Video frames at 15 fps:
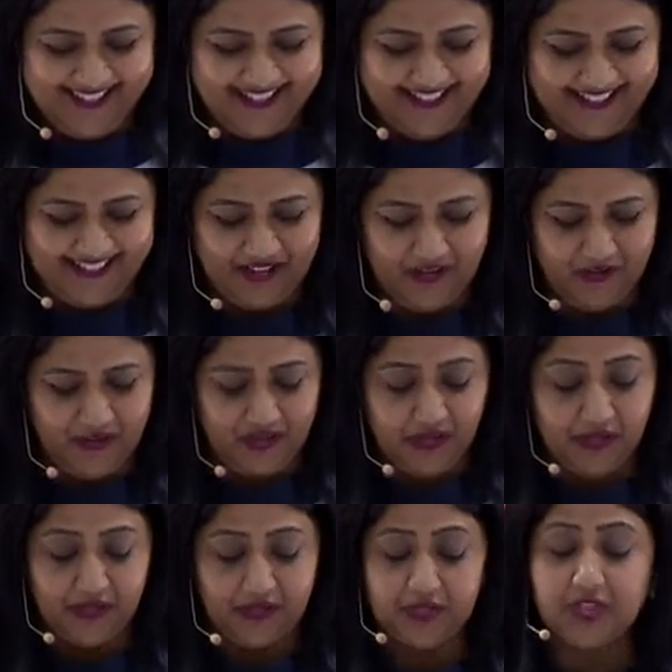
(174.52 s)
So we are
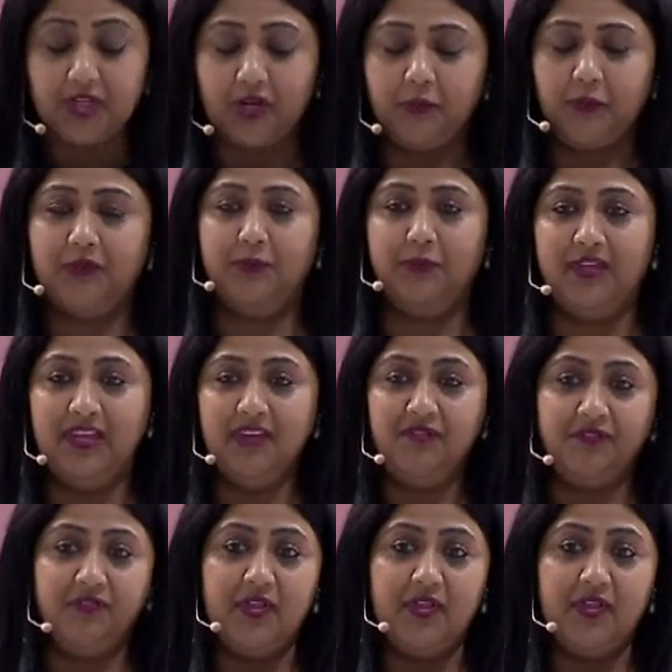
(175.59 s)
going to start with the beef.